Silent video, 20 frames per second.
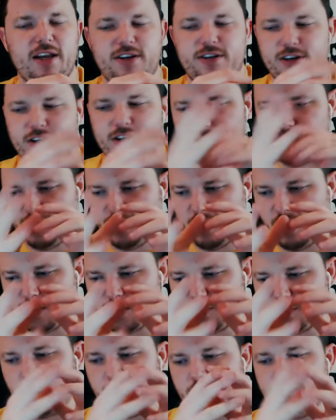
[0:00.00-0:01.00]
To
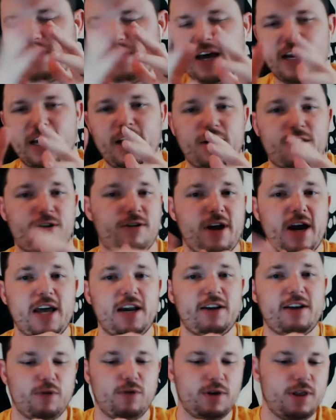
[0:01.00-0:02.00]
y'all's point, you've got to get
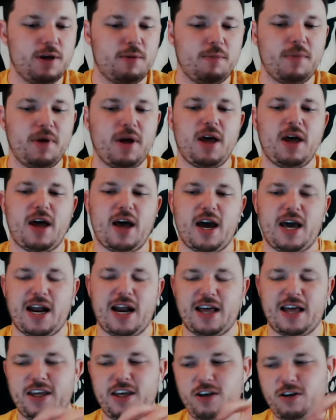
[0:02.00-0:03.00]
creative with them, and
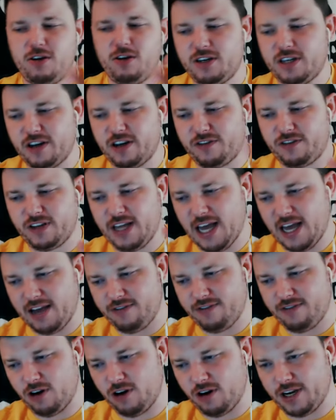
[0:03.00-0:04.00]
I think you could definitely
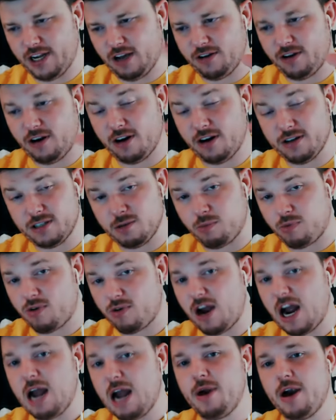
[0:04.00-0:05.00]
have Dark Eldar as the
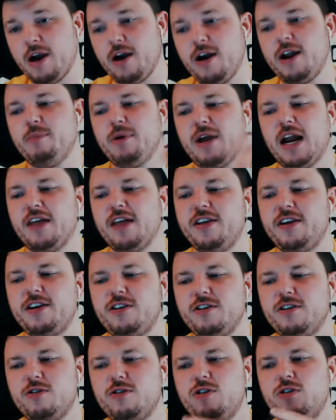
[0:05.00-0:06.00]
primary, but I
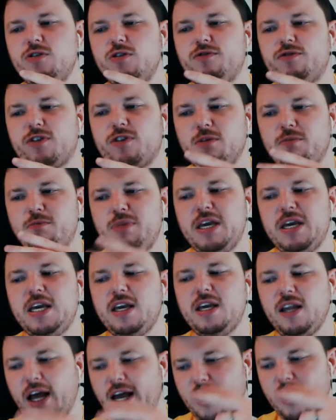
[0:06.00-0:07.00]
think to
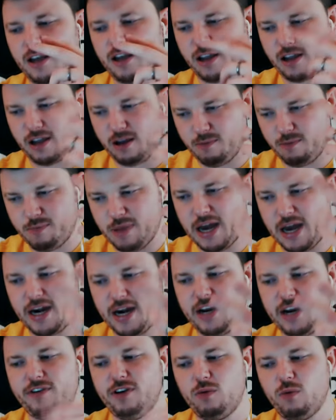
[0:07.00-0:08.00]
be
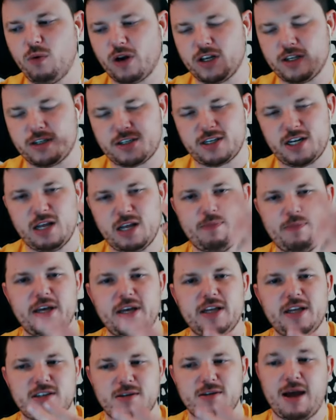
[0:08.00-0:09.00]
competitive, you'd want to slip
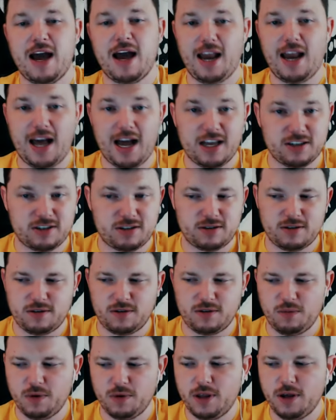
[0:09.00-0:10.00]
in some allies
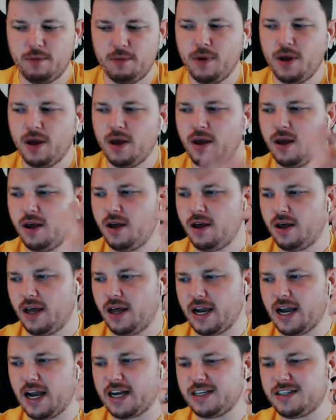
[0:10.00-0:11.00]
with them.
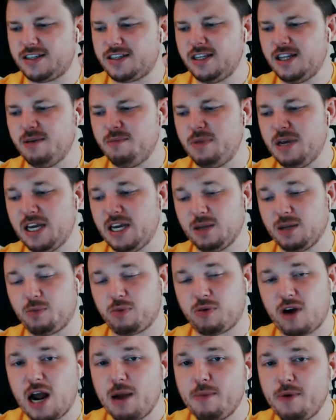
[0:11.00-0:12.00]
Like I could see them being the
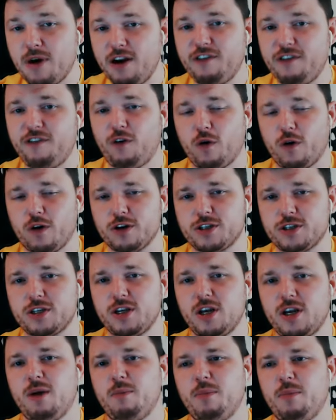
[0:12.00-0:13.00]
primary force,
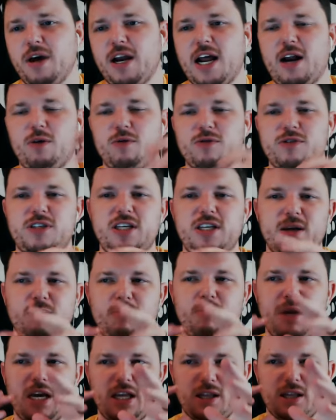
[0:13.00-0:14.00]
but I don't see
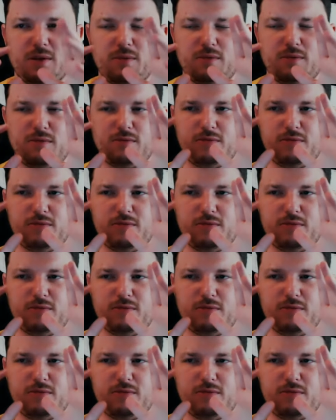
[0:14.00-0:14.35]
them being